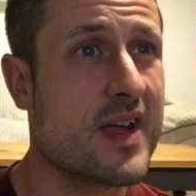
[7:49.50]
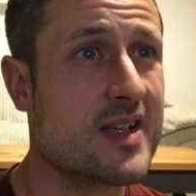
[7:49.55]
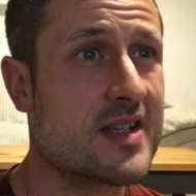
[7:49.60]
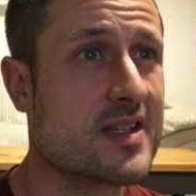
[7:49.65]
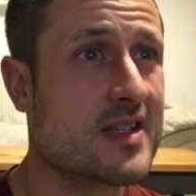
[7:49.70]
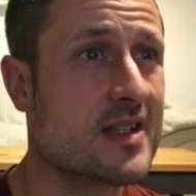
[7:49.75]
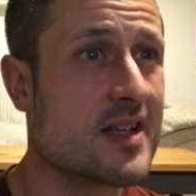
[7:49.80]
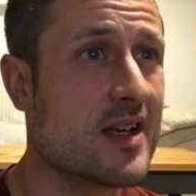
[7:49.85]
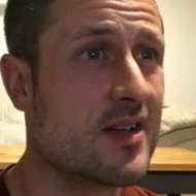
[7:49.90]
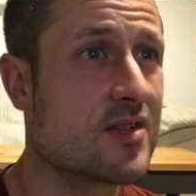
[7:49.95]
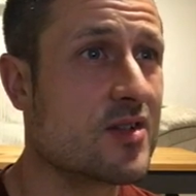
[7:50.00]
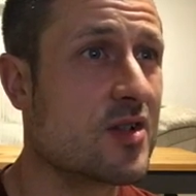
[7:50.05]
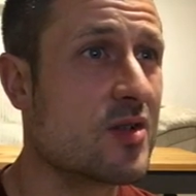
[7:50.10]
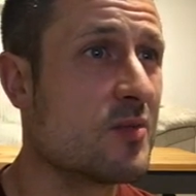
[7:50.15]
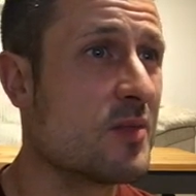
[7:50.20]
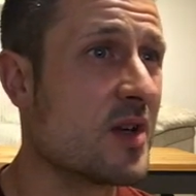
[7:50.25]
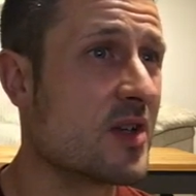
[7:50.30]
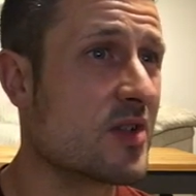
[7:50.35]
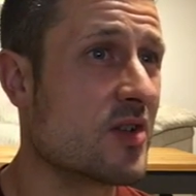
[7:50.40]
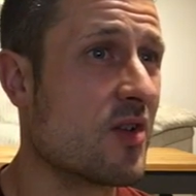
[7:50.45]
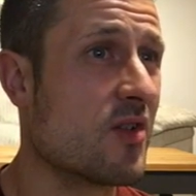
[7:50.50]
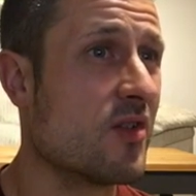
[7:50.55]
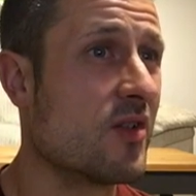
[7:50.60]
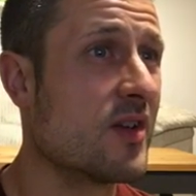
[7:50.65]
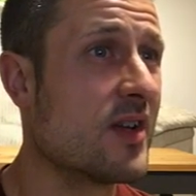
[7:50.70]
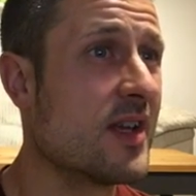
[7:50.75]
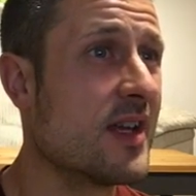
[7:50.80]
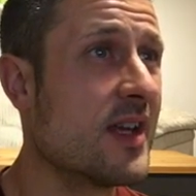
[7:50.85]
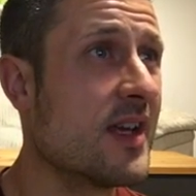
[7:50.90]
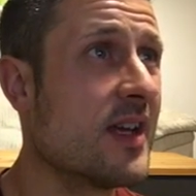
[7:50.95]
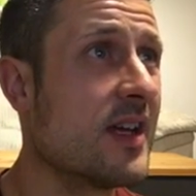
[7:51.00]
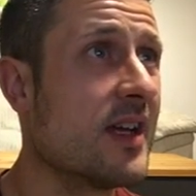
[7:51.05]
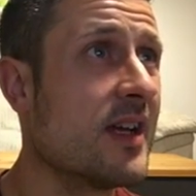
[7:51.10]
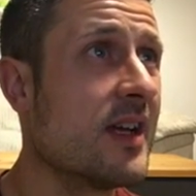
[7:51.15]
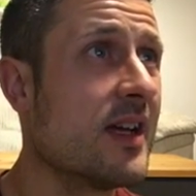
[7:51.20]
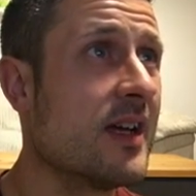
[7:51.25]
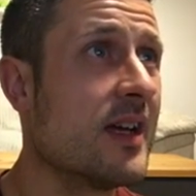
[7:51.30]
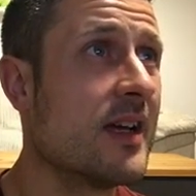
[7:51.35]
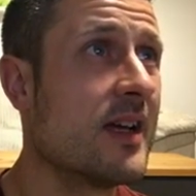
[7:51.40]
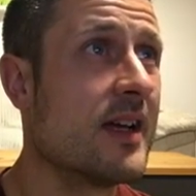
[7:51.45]
the sound too much on here.
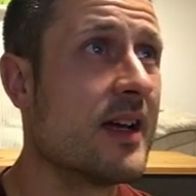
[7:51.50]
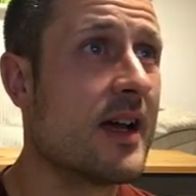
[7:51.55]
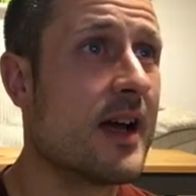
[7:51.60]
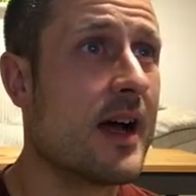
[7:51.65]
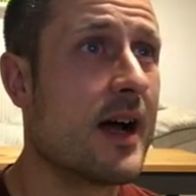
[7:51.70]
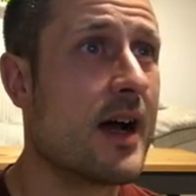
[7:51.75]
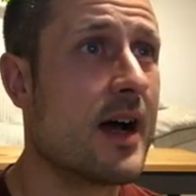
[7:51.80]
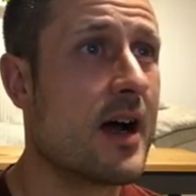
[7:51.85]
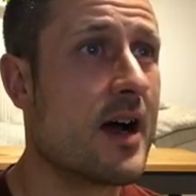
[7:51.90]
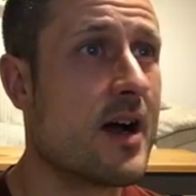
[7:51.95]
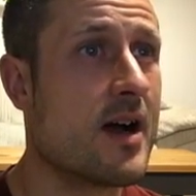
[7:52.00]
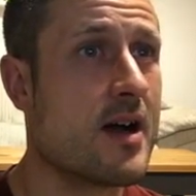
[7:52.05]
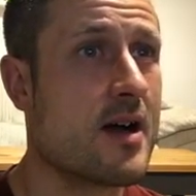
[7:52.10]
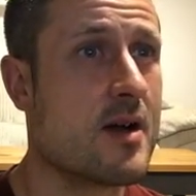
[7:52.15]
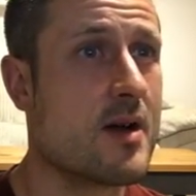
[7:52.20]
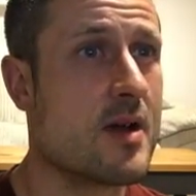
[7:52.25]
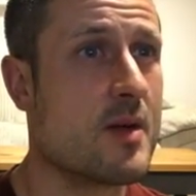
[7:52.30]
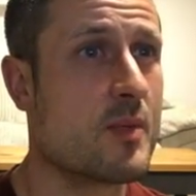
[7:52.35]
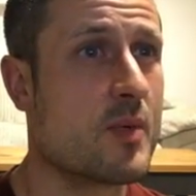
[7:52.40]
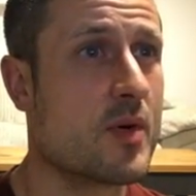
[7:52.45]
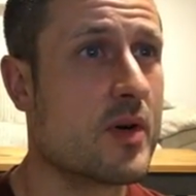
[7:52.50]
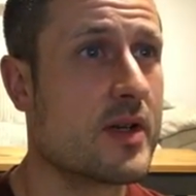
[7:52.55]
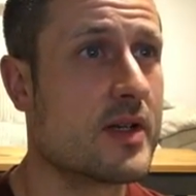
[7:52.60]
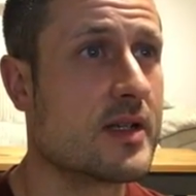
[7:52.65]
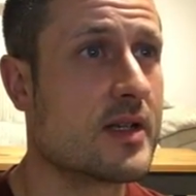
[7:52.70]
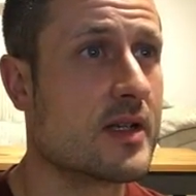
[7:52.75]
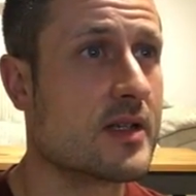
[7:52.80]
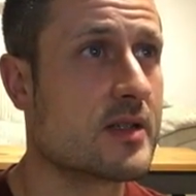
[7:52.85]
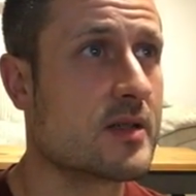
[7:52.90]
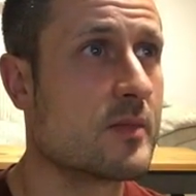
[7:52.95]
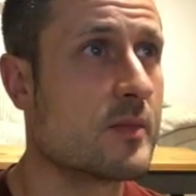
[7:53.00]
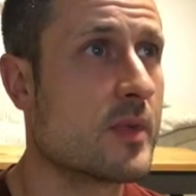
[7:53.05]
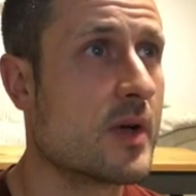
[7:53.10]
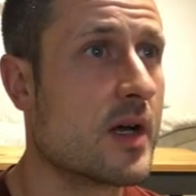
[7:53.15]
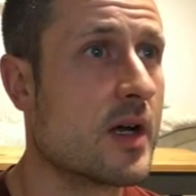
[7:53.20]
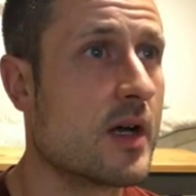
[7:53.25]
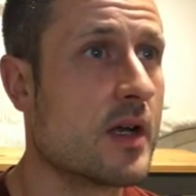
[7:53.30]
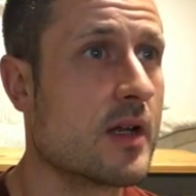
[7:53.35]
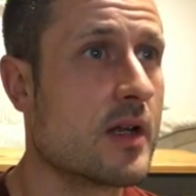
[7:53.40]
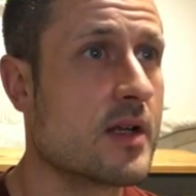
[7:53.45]
It probably doesn't, but
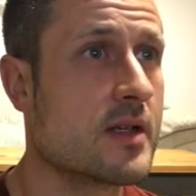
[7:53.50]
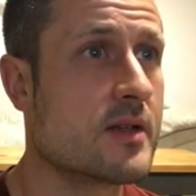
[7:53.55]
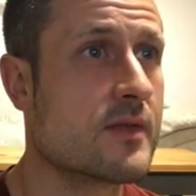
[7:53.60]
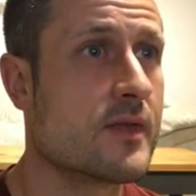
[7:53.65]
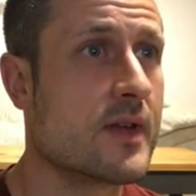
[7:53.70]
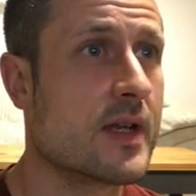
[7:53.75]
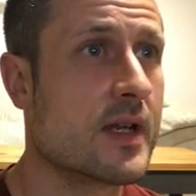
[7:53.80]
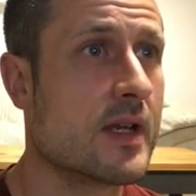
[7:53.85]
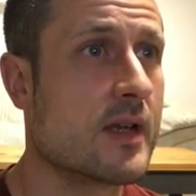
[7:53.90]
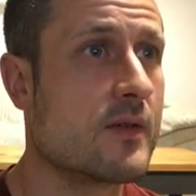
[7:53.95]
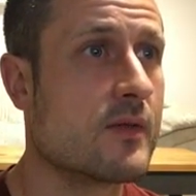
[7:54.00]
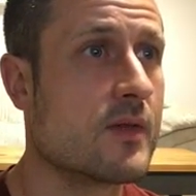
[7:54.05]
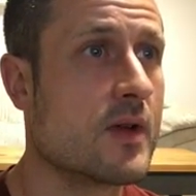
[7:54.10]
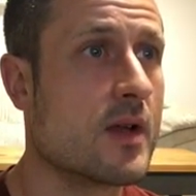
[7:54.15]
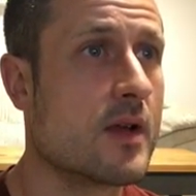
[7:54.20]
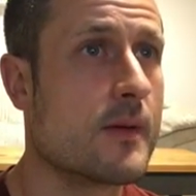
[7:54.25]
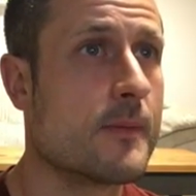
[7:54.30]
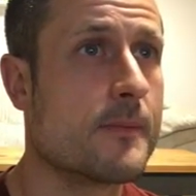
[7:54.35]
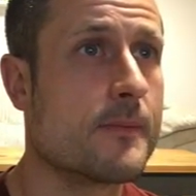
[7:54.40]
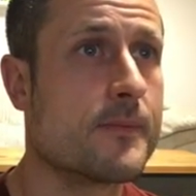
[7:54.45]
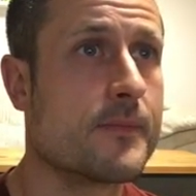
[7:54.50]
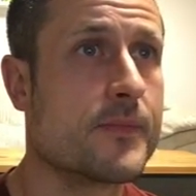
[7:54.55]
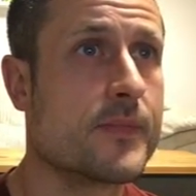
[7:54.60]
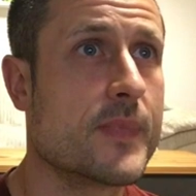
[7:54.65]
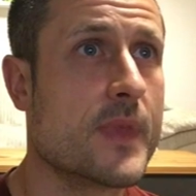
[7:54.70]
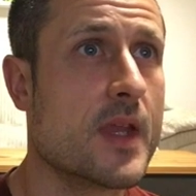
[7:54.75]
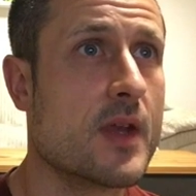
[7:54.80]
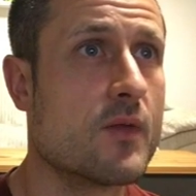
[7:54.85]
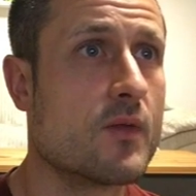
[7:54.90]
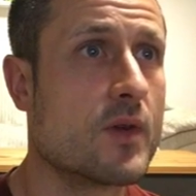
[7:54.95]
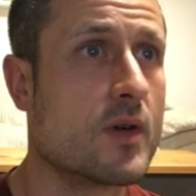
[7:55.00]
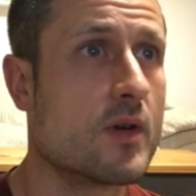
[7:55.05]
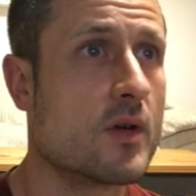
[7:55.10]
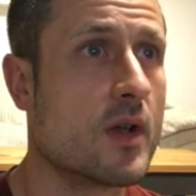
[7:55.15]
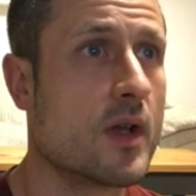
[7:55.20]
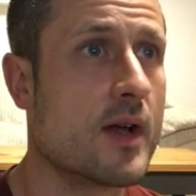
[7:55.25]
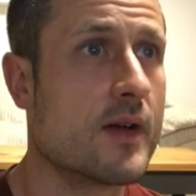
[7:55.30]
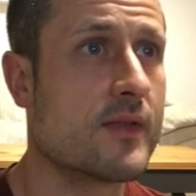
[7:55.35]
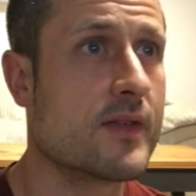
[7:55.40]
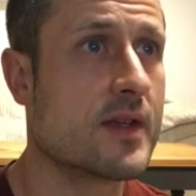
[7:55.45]
I like to think in real
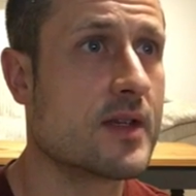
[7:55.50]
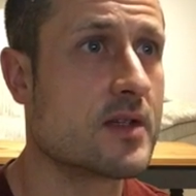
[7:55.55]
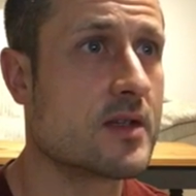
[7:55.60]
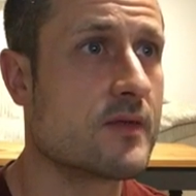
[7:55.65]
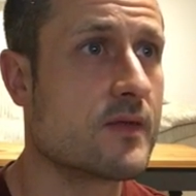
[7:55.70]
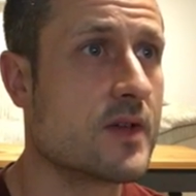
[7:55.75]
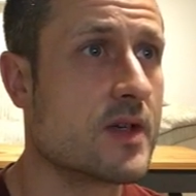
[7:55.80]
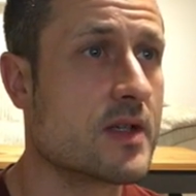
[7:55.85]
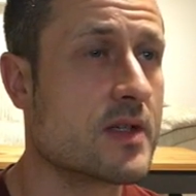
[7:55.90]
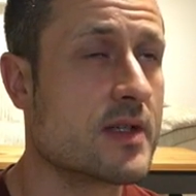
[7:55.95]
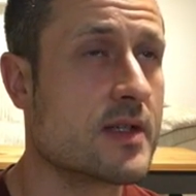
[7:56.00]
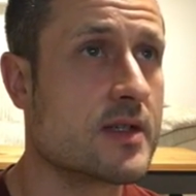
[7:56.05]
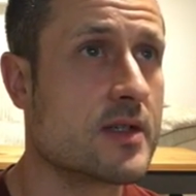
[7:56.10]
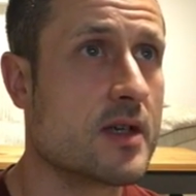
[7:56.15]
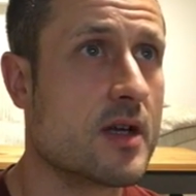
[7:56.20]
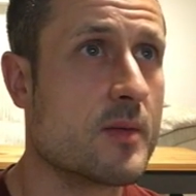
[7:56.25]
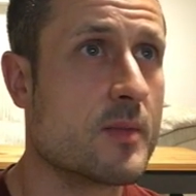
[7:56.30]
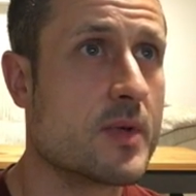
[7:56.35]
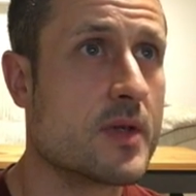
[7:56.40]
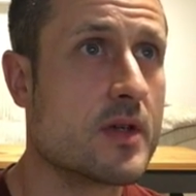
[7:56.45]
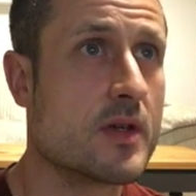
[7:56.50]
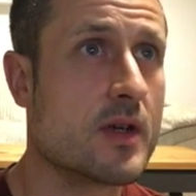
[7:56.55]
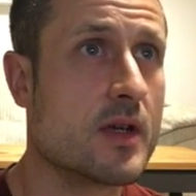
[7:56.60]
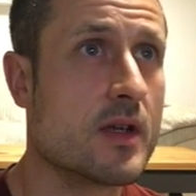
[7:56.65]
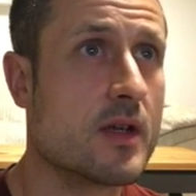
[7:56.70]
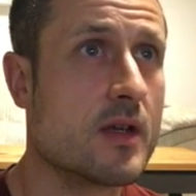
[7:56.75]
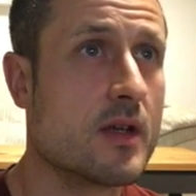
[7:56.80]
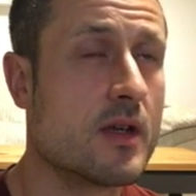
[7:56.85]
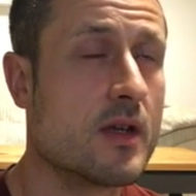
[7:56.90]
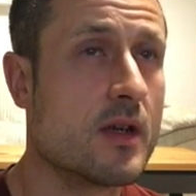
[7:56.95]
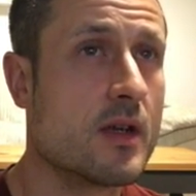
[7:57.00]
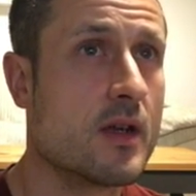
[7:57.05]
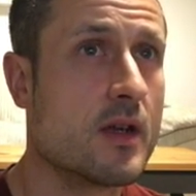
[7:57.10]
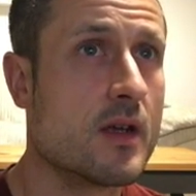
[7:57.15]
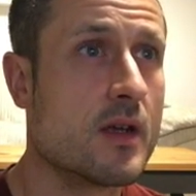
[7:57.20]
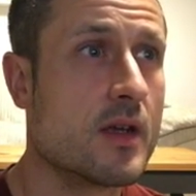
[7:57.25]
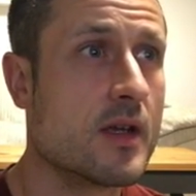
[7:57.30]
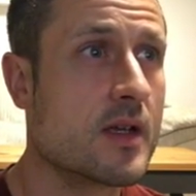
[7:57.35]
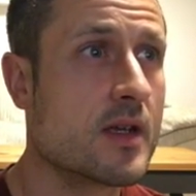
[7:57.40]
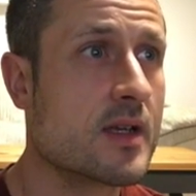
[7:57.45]
life that's the first things I'd be doing.
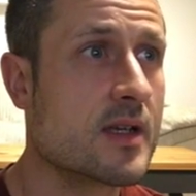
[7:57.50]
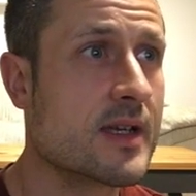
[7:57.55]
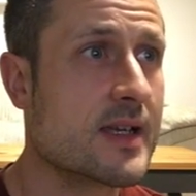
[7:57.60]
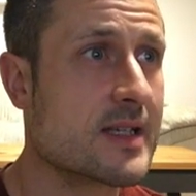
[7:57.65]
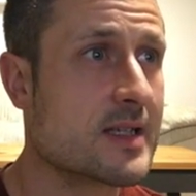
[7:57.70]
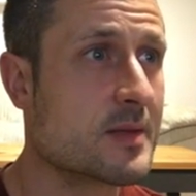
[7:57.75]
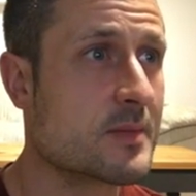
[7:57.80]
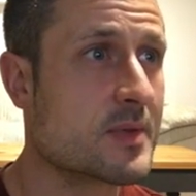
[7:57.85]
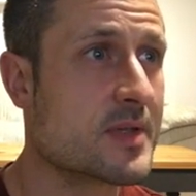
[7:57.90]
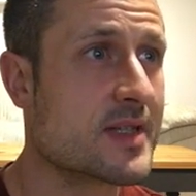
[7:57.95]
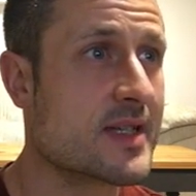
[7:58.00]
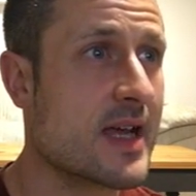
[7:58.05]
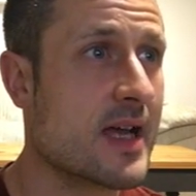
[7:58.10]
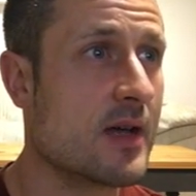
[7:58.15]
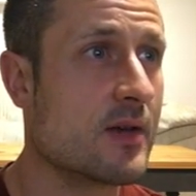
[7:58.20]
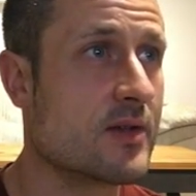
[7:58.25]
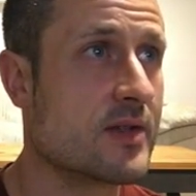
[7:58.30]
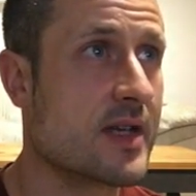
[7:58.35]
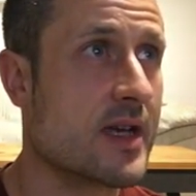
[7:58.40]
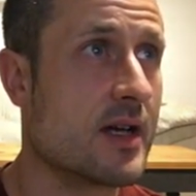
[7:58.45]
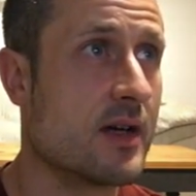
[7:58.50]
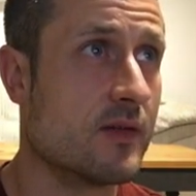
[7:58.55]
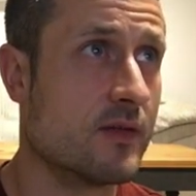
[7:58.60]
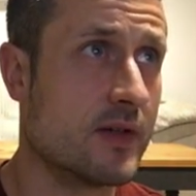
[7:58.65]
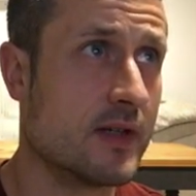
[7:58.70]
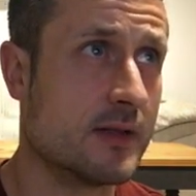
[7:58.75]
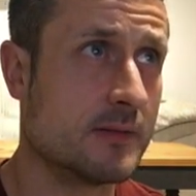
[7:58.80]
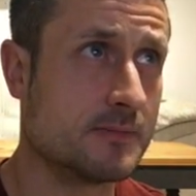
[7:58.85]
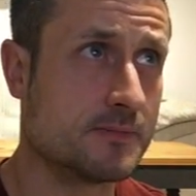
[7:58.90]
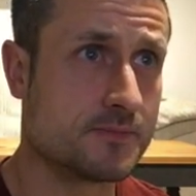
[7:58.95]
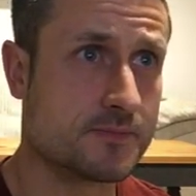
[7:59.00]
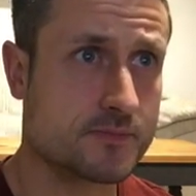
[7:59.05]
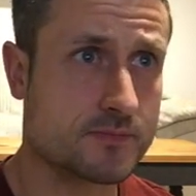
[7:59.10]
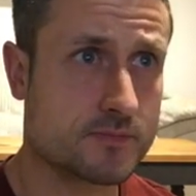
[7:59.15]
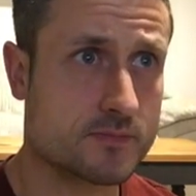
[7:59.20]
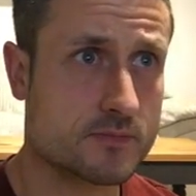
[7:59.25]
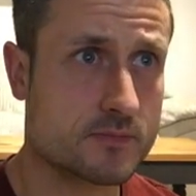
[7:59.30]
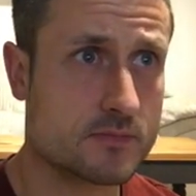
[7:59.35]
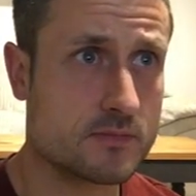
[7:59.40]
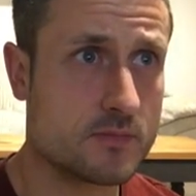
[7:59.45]
Get some sounds out of it
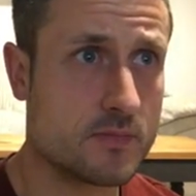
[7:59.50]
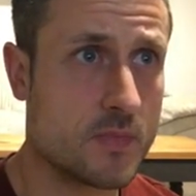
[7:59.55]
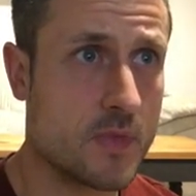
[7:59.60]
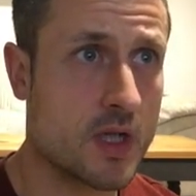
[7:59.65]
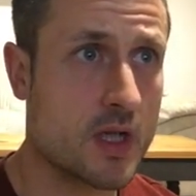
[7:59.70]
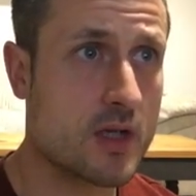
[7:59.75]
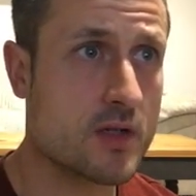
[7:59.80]
and